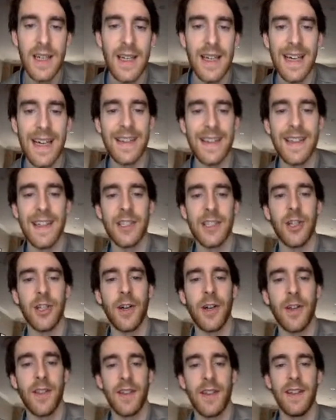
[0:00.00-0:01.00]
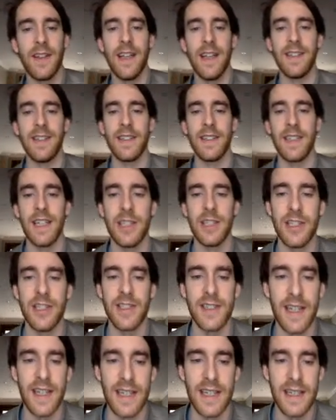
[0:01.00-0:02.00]
And then Jonathan and Takeshi
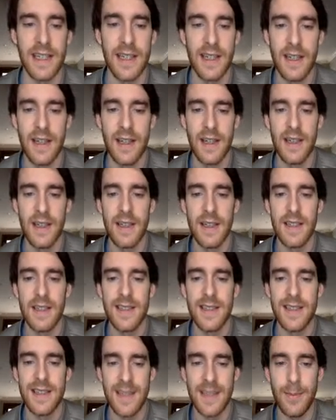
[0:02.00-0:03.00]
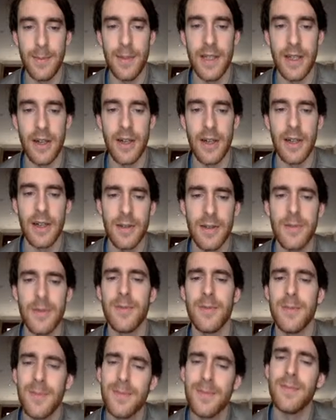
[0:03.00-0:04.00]
say CPR.
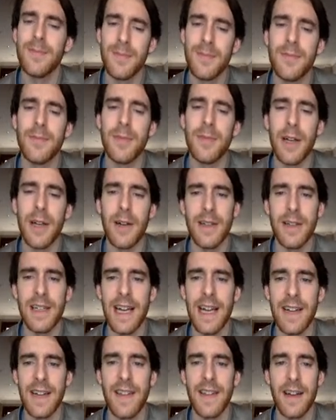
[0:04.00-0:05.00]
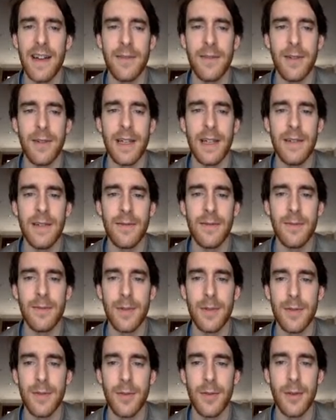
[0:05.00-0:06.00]
We already had that right
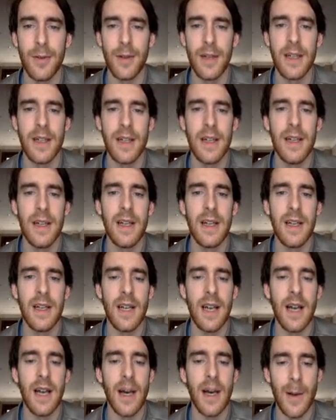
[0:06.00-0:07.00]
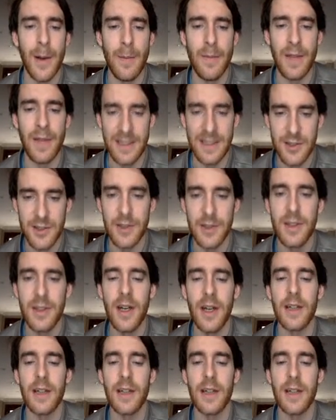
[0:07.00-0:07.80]
before. That's good.